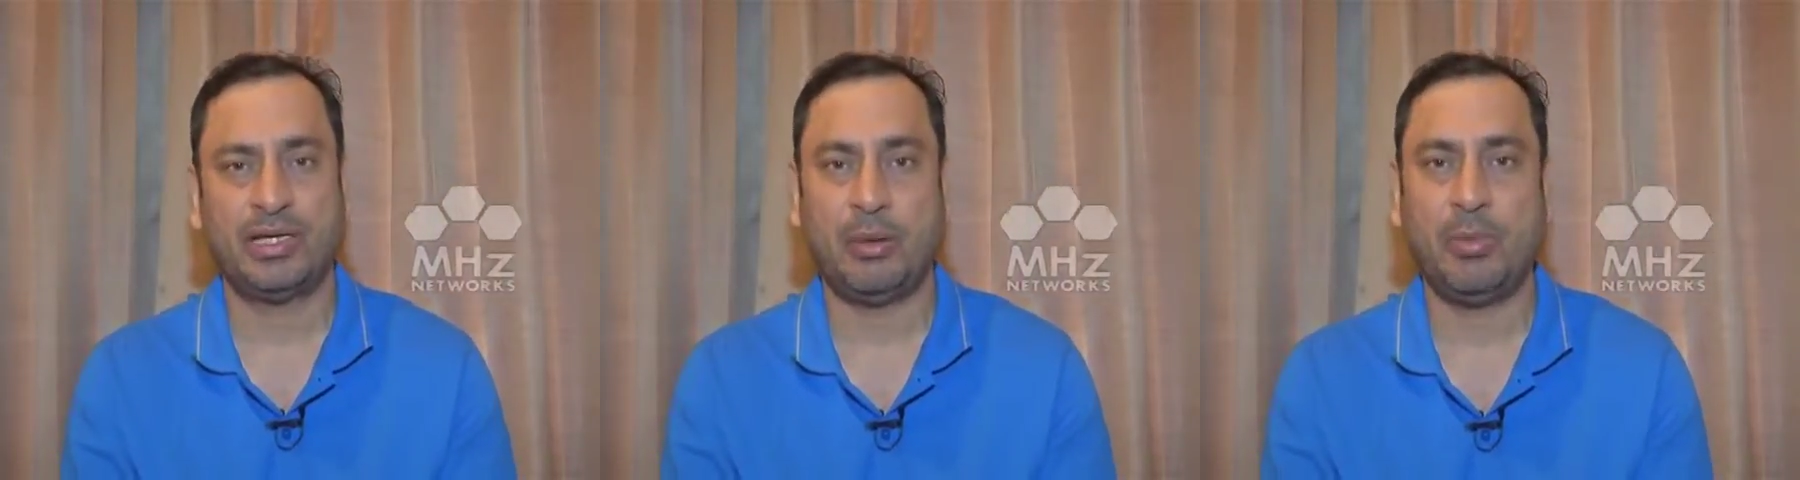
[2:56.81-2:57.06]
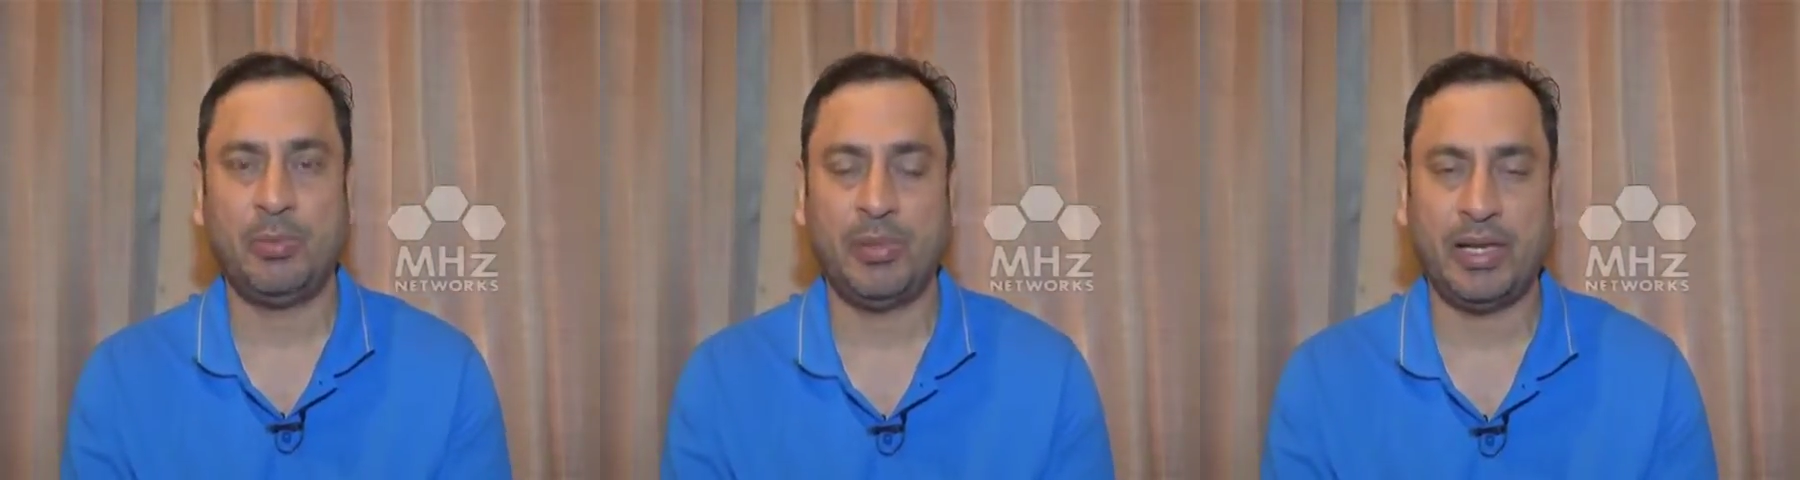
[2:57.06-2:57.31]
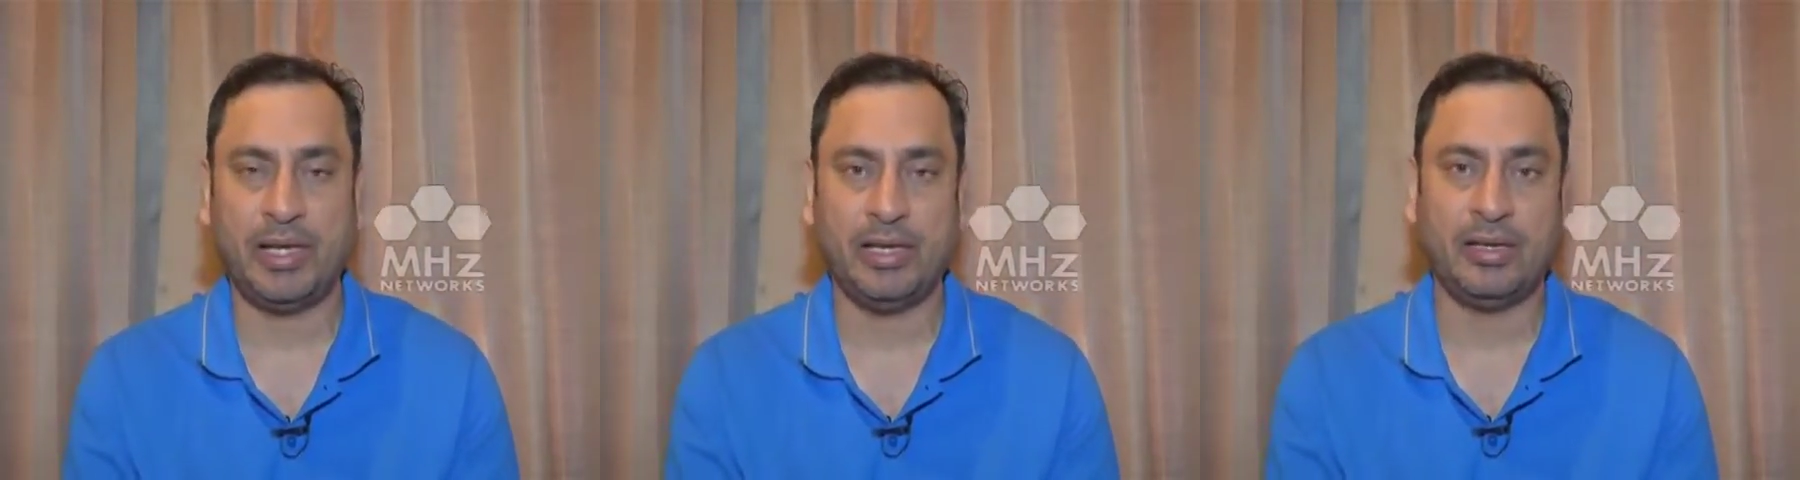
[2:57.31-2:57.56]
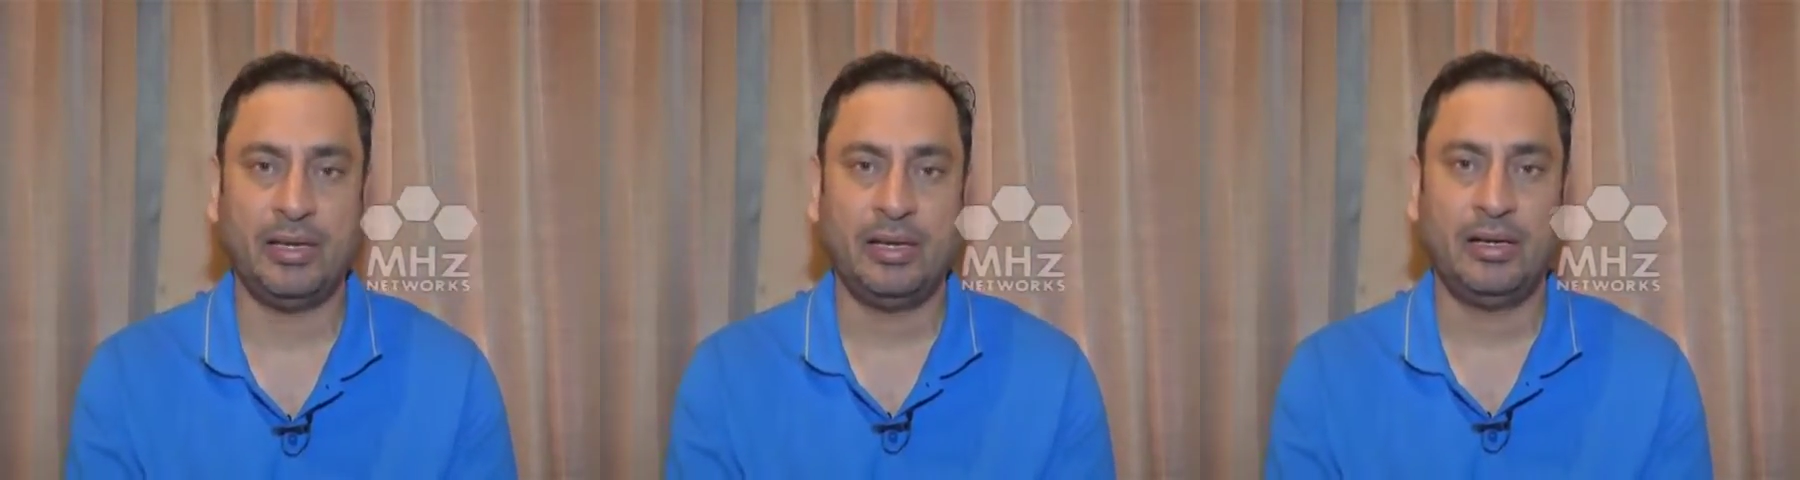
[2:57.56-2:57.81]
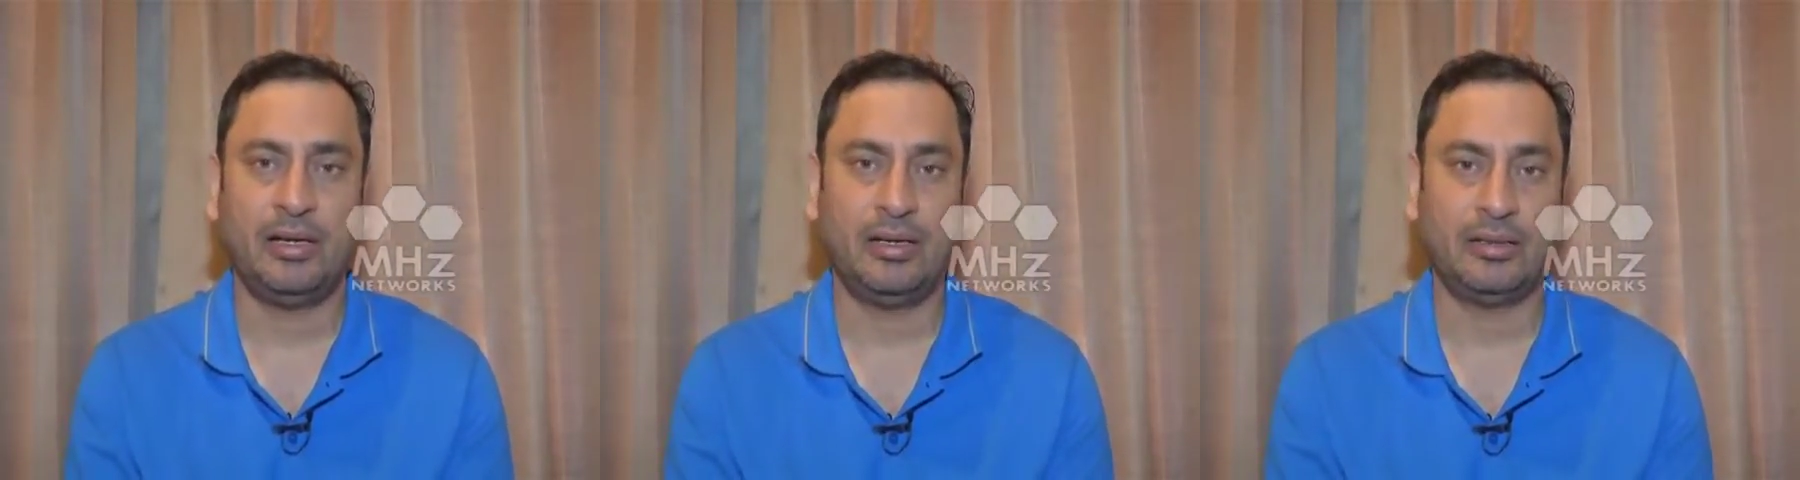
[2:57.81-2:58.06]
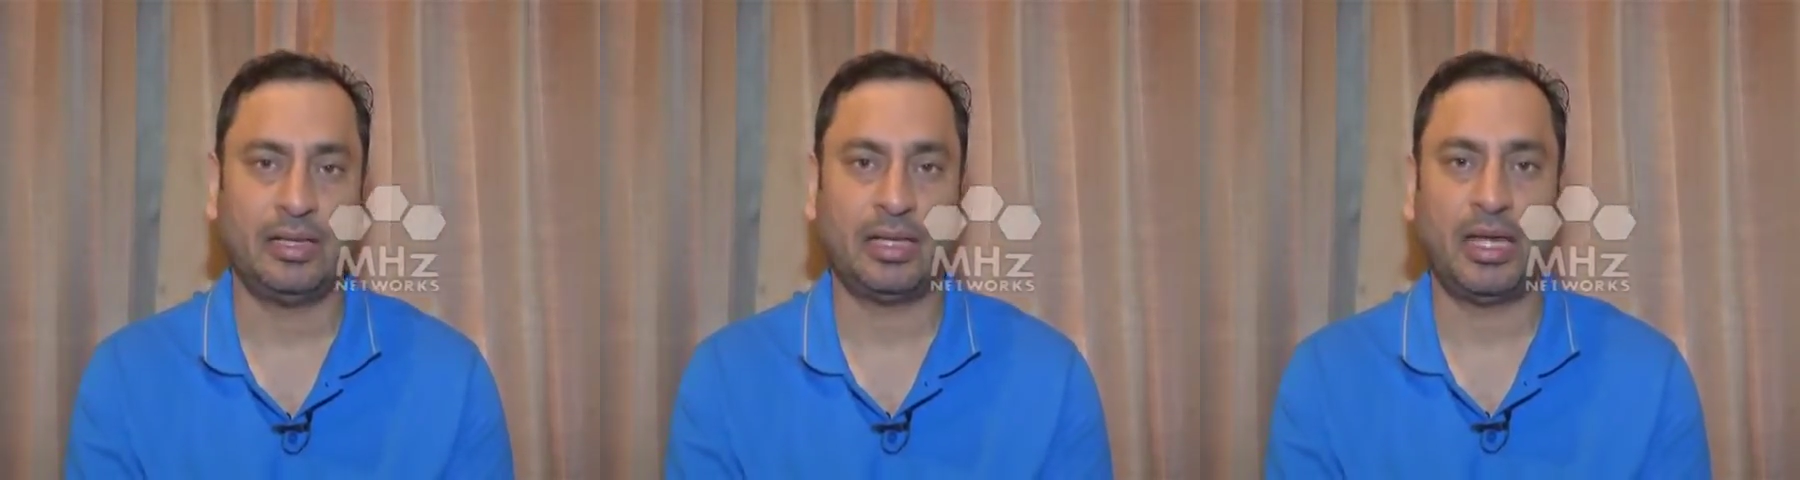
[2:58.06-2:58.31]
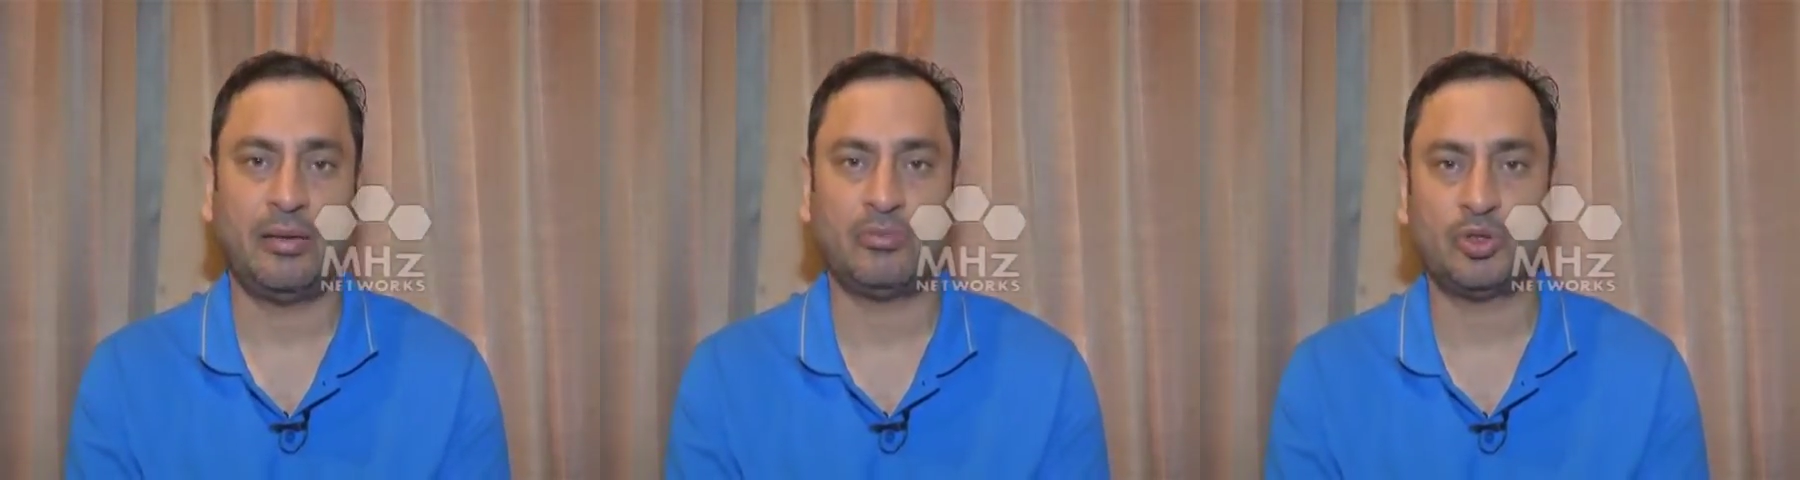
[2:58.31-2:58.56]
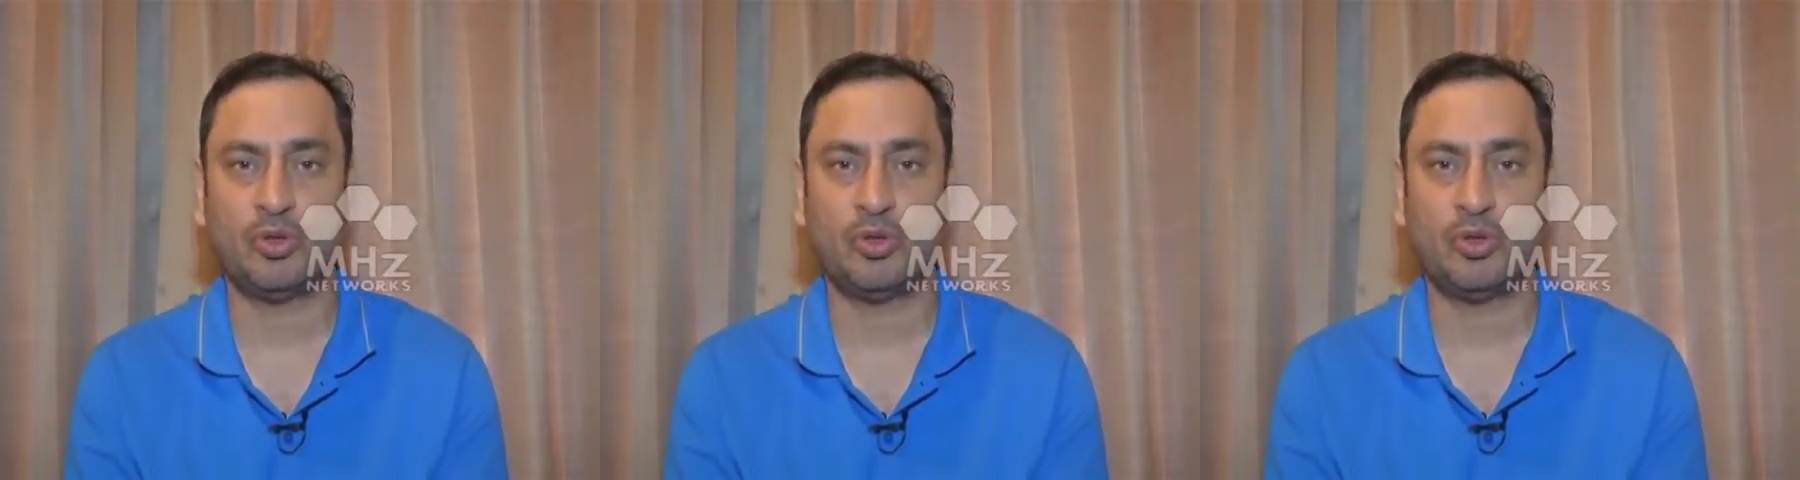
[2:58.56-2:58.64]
double playing uh, the game.